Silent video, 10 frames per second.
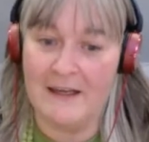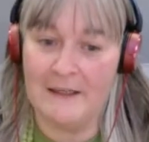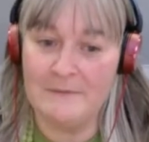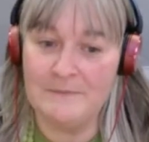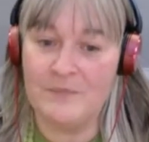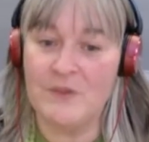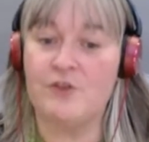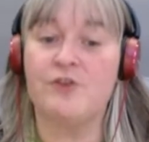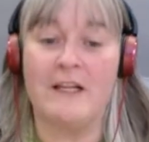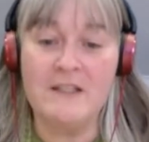um, the
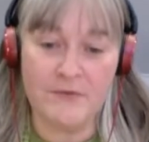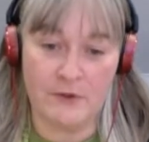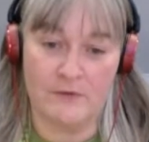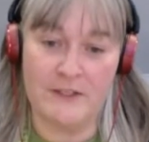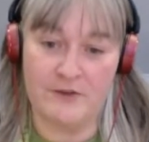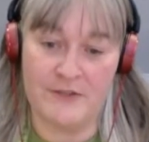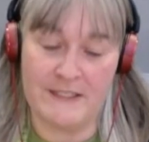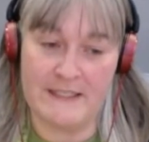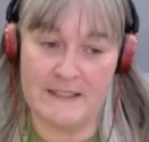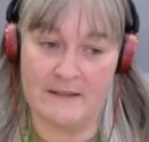transfer of
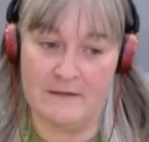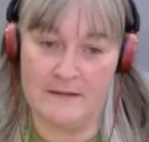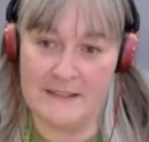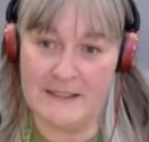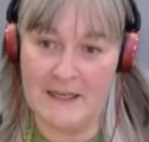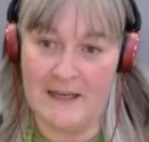literacy skills